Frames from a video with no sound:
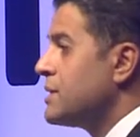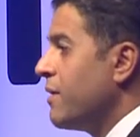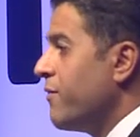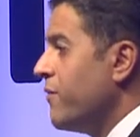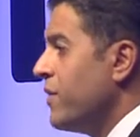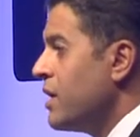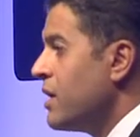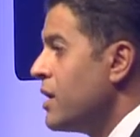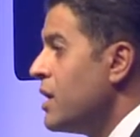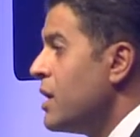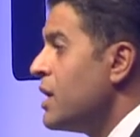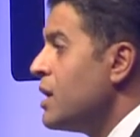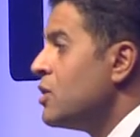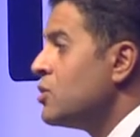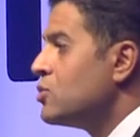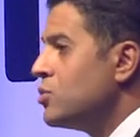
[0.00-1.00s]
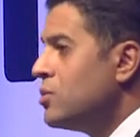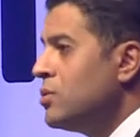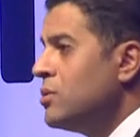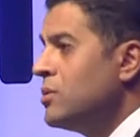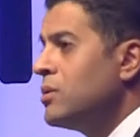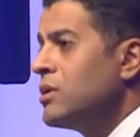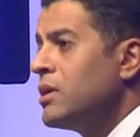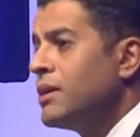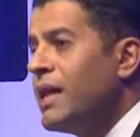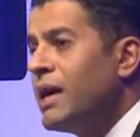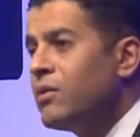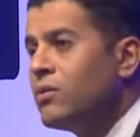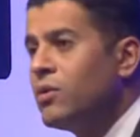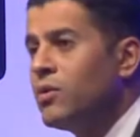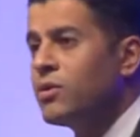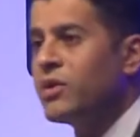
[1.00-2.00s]
traffic to
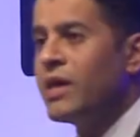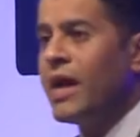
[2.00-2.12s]
download